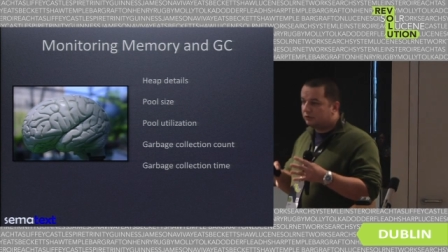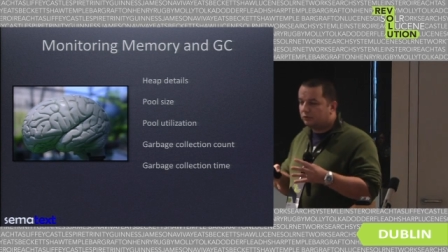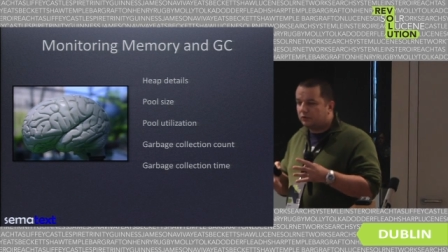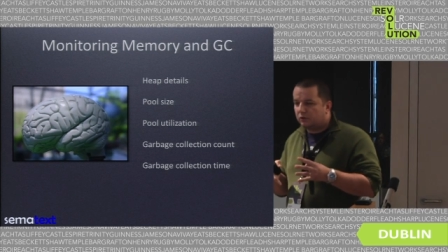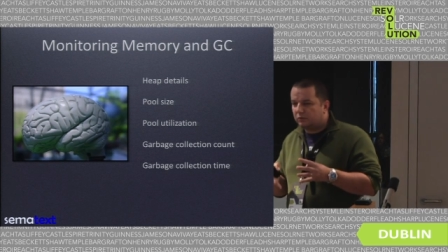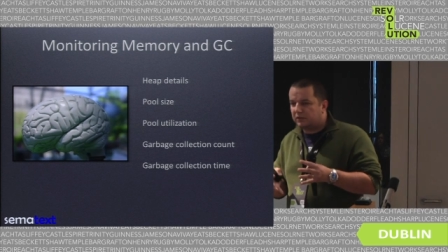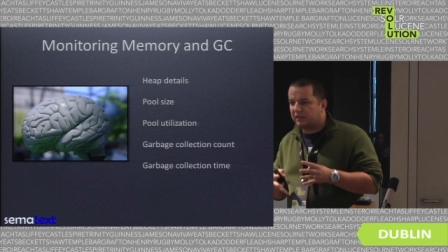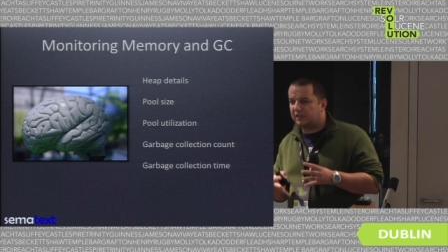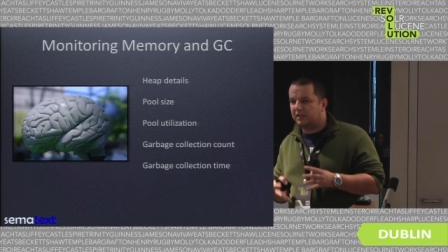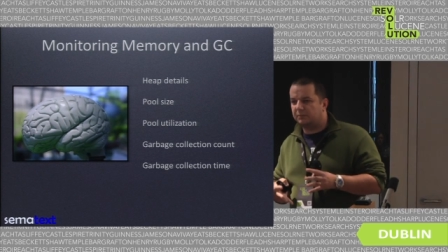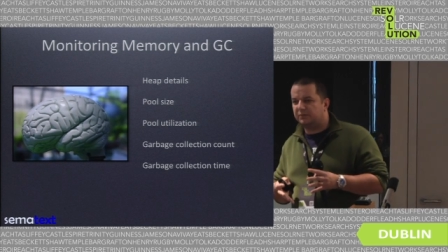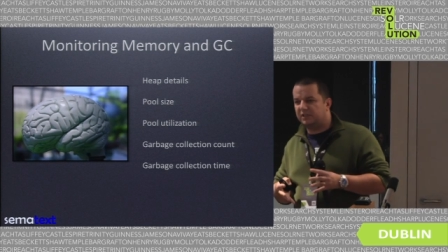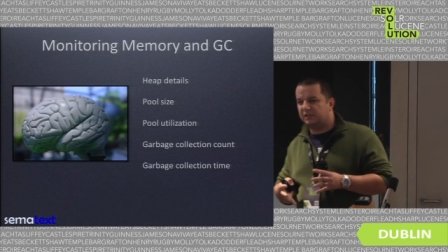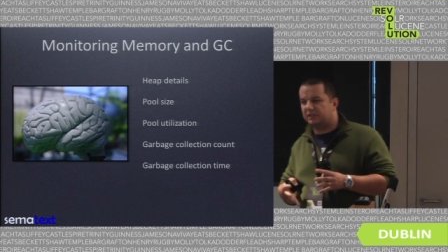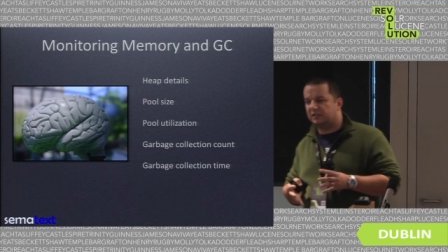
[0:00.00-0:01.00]
to know the
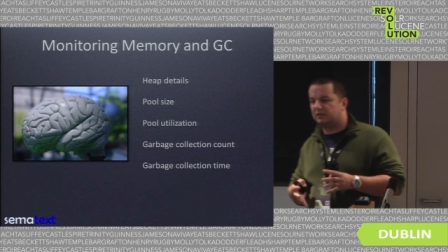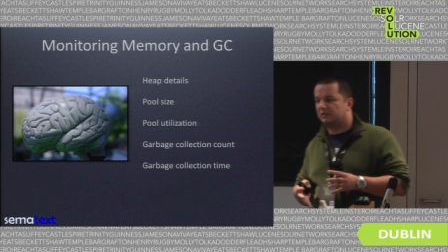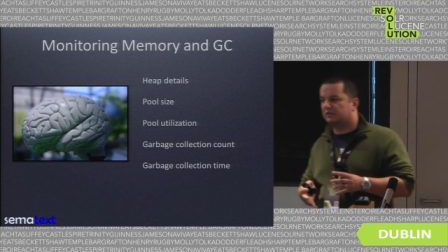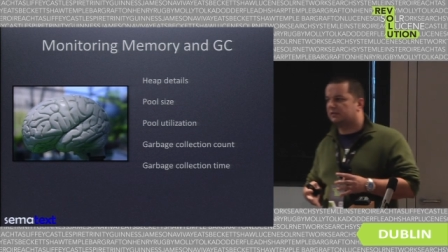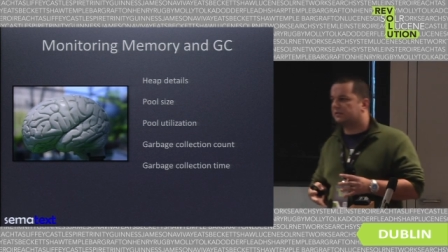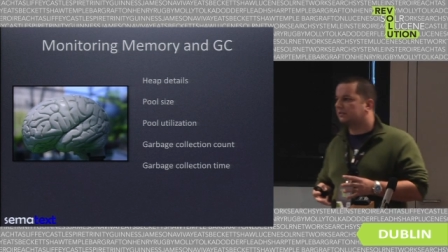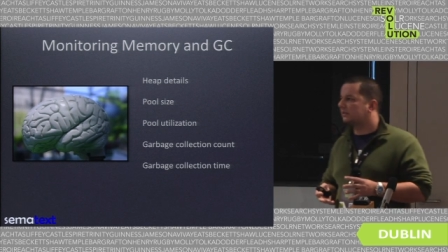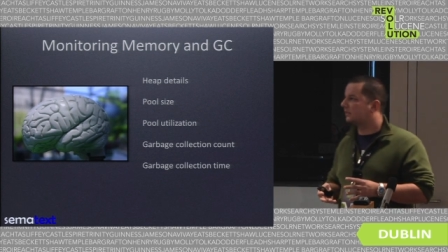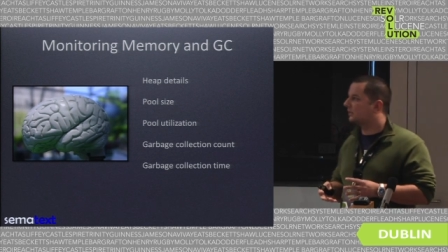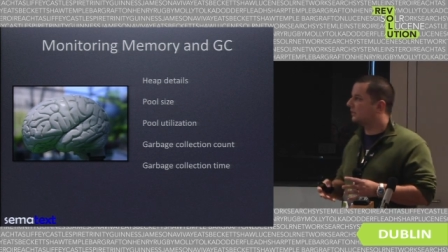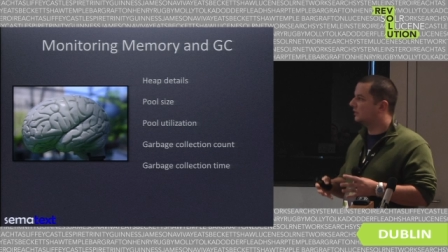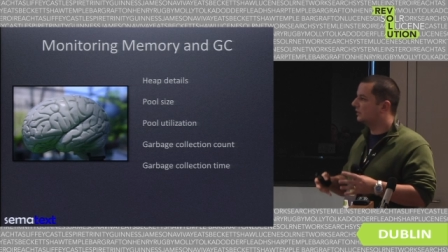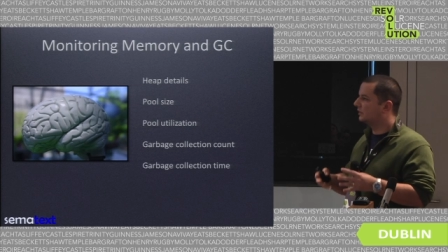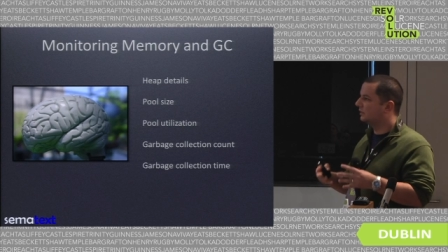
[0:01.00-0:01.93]
heap details uh,